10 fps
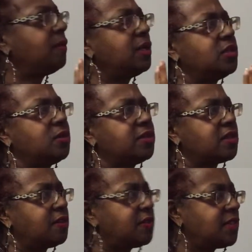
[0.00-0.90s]
and we want to do all
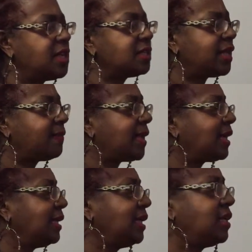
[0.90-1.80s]
those other things, and I'm
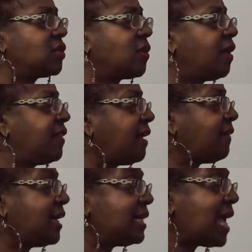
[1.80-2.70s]
not going to get into all that
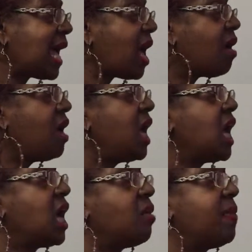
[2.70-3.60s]
right now.
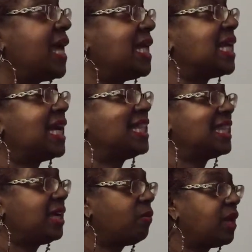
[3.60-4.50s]
But I
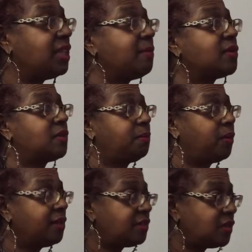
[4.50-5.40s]
think one of the most
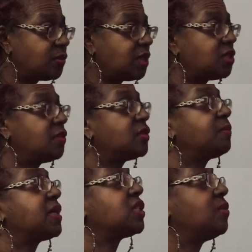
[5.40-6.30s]
important things we can do,
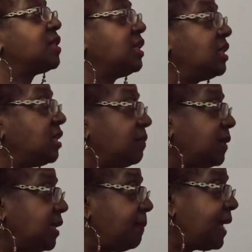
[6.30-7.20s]
especially with a little
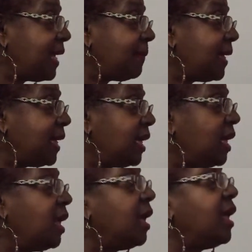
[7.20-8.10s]
bitty baby,
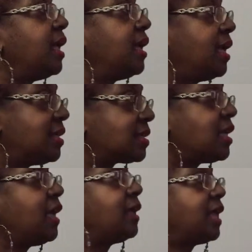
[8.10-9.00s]
is
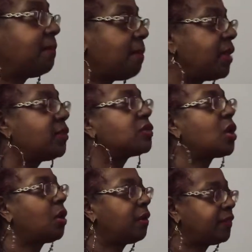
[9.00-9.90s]
let mothers
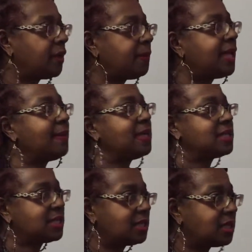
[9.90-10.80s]
hold their
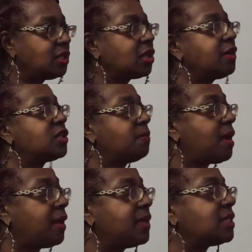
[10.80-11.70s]
babies. Encourage
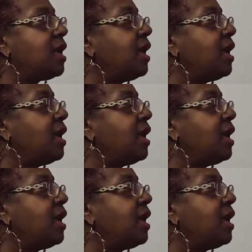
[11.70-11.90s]
mom.